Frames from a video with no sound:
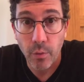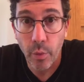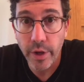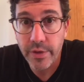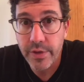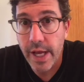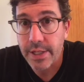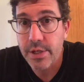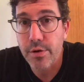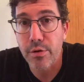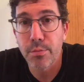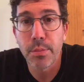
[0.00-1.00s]
What does that
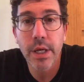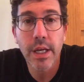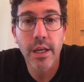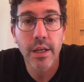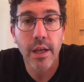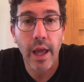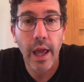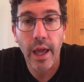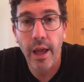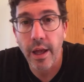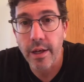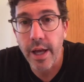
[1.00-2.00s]
term mean
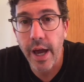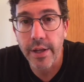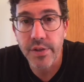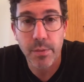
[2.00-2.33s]
and how does